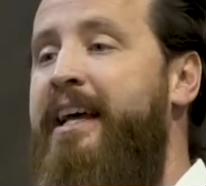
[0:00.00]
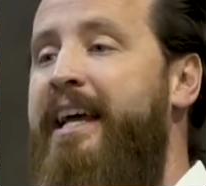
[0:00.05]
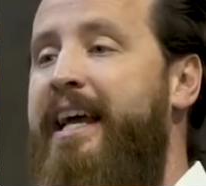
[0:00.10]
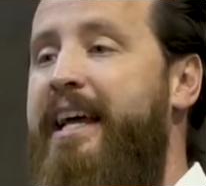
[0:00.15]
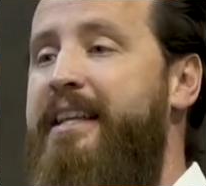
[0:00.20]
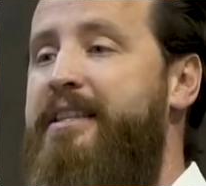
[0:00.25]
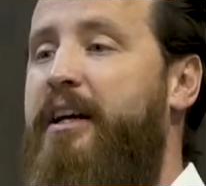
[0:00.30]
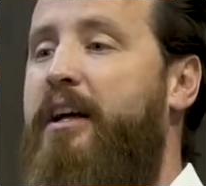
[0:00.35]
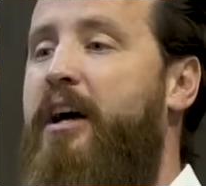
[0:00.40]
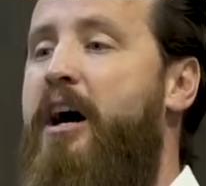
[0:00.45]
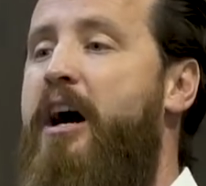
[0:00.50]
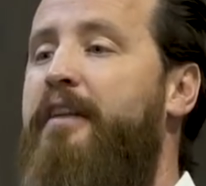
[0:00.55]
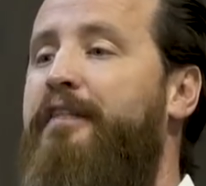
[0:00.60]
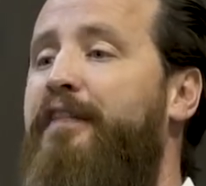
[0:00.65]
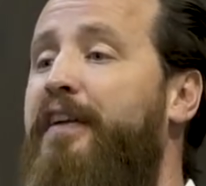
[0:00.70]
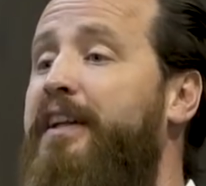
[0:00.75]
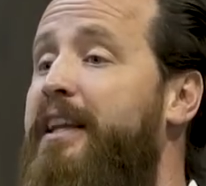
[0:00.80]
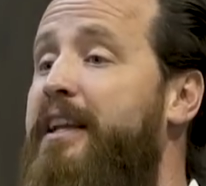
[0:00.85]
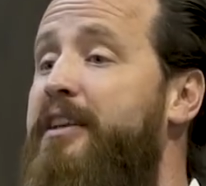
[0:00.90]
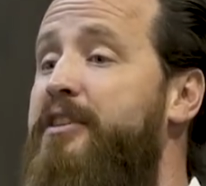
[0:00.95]
It's a
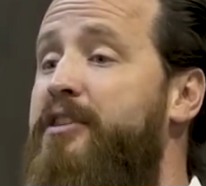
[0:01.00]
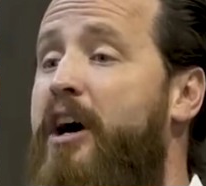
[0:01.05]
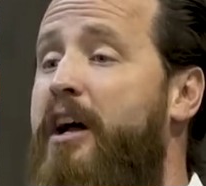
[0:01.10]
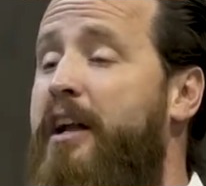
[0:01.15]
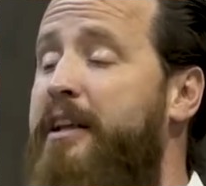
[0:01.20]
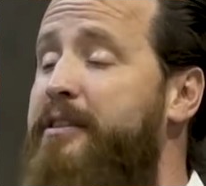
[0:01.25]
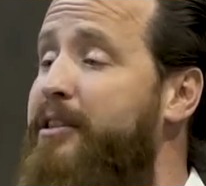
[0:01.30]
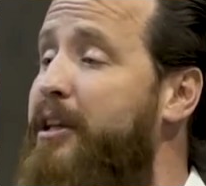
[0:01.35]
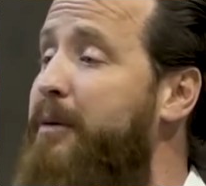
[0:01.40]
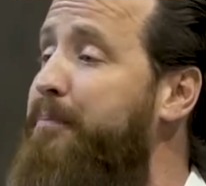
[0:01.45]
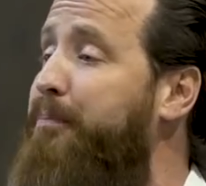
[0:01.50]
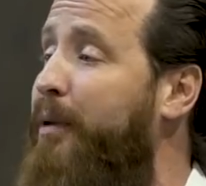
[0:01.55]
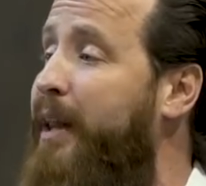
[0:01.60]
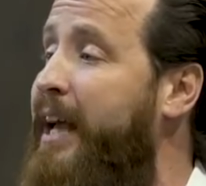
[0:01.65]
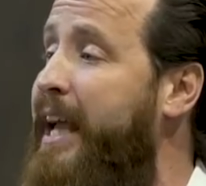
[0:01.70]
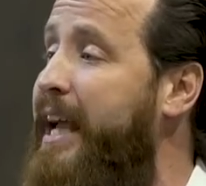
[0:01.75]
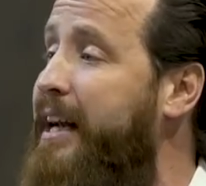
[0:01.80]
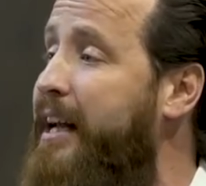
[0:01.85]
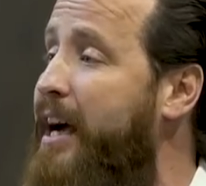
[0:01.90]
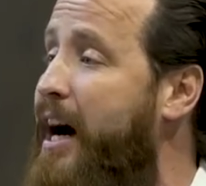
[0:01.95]
conflict that has honestly
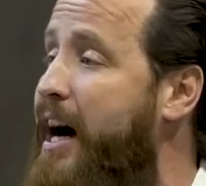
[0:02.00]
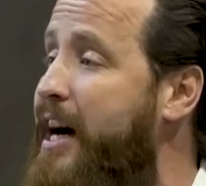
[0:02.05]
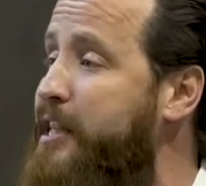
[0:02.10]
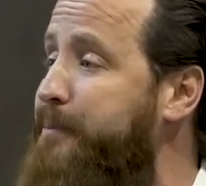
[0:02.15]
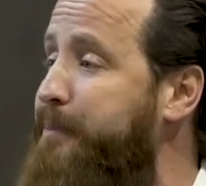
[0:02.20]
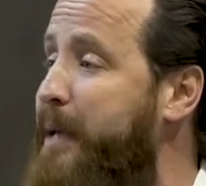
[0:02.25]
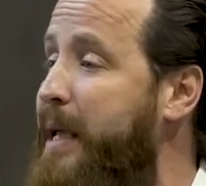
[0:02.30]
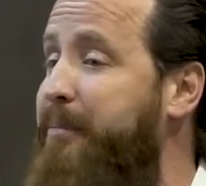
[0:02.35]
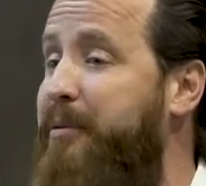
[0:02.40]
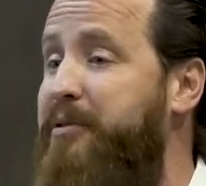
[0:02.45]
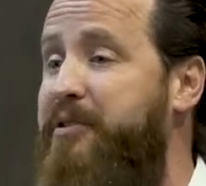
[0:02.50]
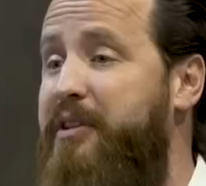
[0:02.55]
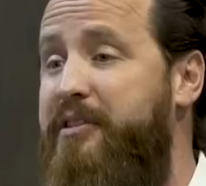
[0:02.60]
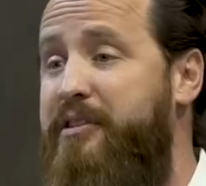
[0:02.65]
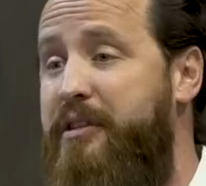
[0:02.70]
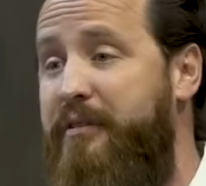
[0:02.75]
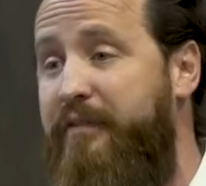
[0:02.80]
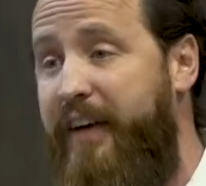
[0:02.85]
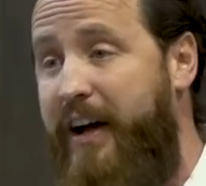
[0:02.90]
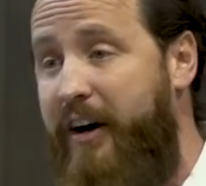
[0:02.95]
plagued God's people since
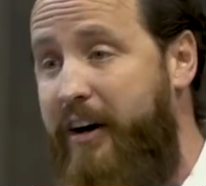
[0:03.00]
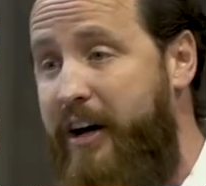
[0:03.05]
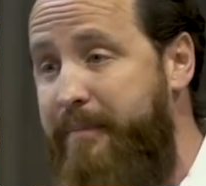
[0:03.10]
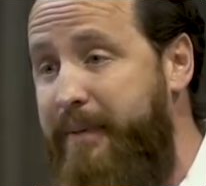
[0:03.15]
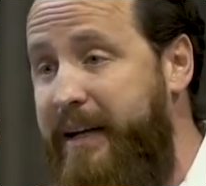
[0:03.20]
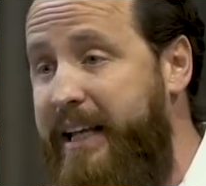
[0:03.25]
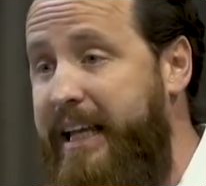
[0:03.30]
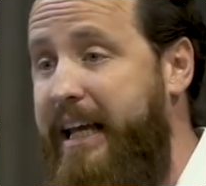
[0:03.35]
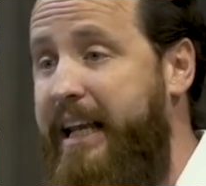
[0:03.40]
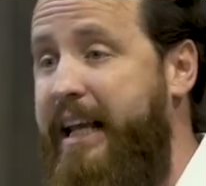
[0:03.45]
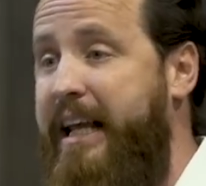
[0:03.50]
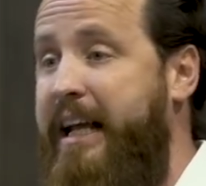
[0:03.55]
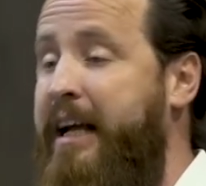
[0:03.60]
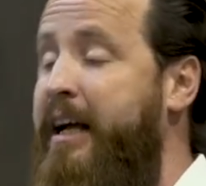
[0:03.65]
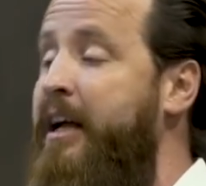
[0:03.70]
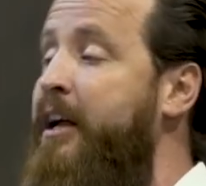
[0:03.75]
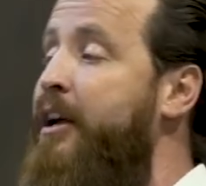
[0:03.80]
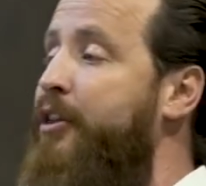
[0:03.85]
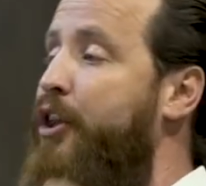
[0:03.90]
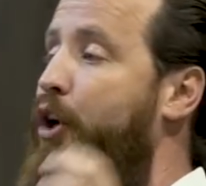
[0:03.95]
the very beginning.
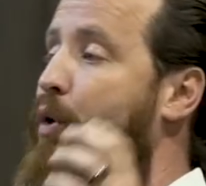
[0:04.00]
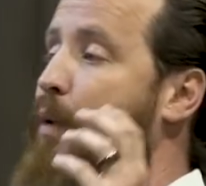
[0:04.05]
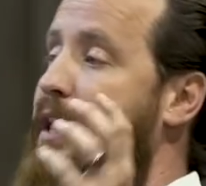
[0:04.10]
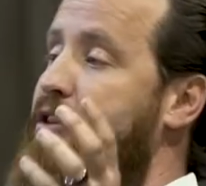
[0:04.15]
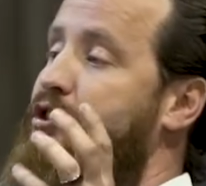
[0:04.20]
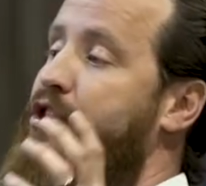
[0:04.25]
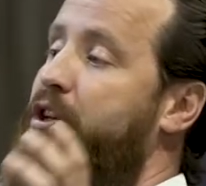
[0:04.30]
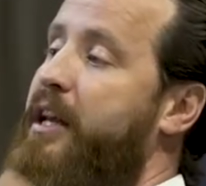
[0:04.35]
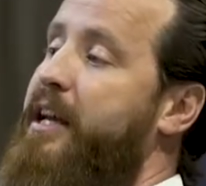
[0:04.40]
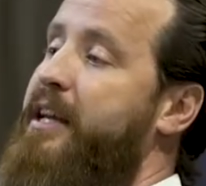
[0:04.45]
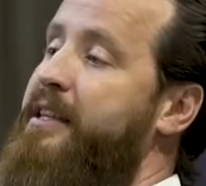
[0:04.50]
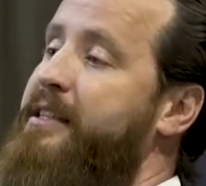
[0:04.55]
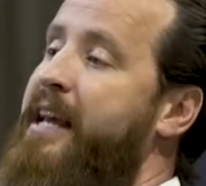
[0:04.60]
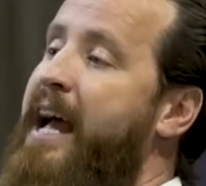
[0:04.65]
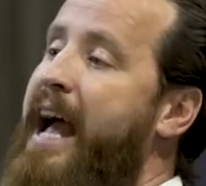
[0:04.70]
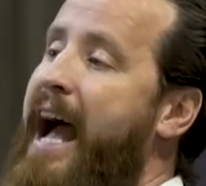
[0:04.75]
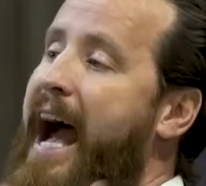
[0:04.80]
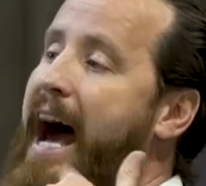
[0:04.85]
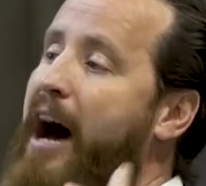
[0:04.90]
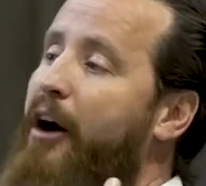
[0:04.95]
The question is,
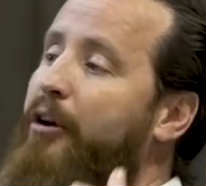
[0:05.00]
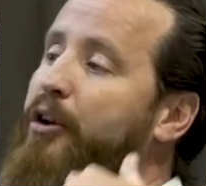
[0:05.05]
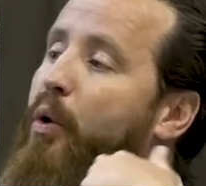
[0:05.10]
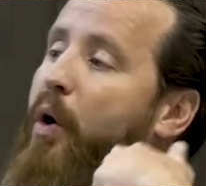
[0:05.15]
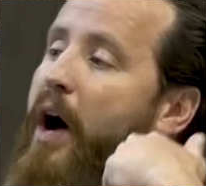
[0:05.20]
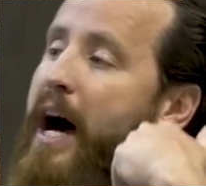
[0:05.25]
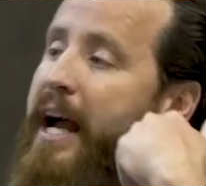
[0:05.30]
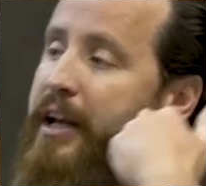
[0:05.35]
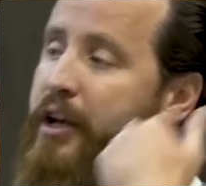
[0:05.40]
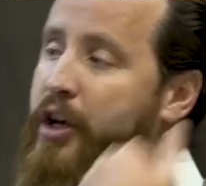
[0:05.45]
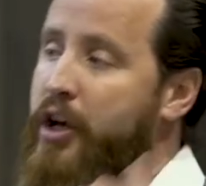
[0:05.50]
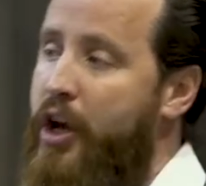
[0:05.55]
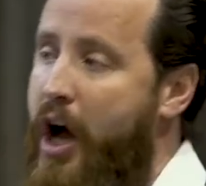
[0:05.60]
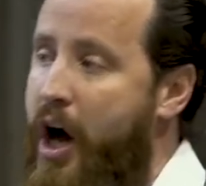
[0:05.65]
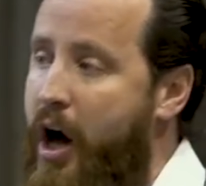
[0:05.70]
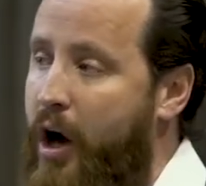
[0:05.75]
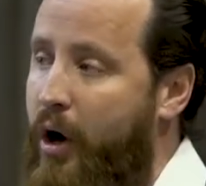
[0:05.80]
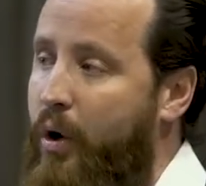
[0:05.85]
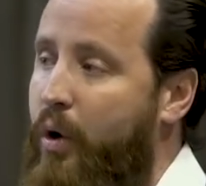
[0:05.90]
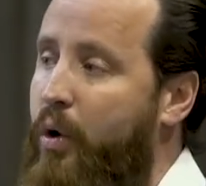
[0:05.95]
how do I
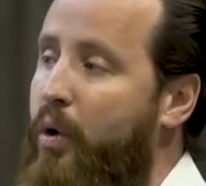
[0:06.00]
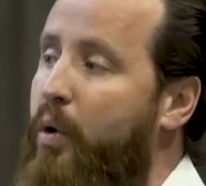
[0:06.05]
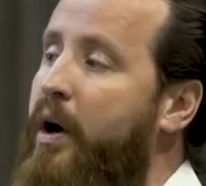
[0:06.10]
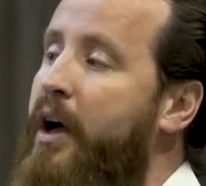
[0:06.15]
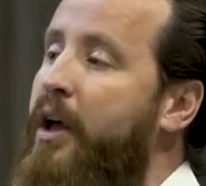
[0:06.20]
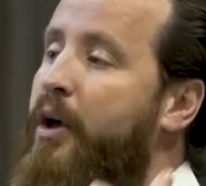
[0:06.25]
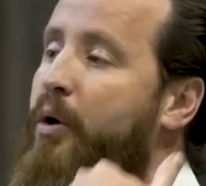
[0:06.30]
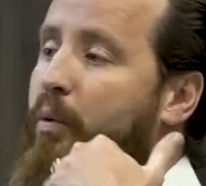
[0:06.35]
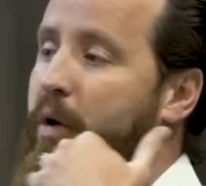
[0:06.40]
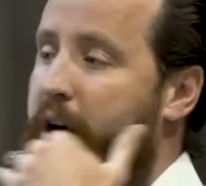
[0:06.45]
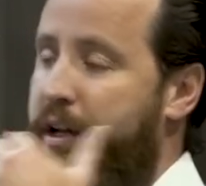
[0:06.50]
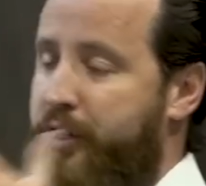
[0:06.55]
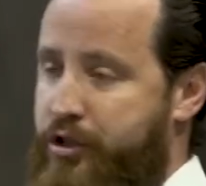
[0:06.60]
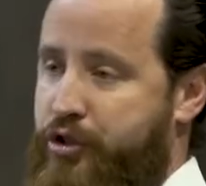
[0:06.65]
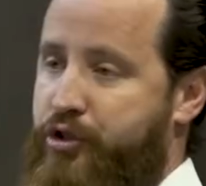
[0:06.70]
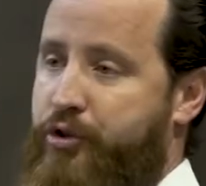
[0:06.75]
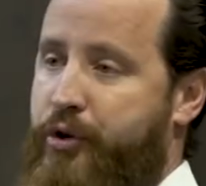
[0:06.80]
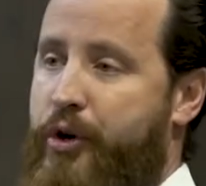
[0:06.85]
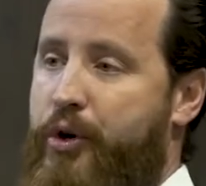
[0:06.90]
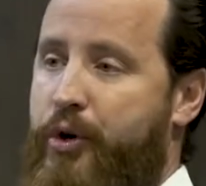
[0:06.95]
know what is
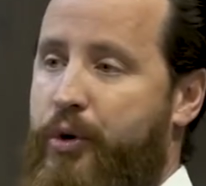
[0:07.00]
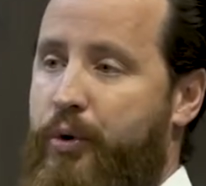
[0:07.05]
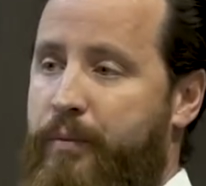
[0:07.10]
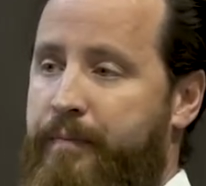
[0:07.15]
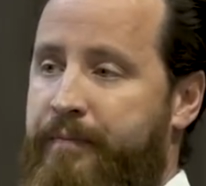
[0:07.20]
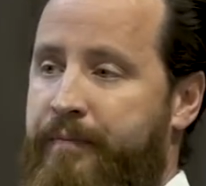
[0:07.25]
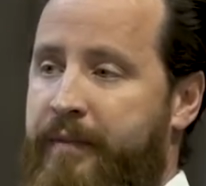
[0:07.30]
true?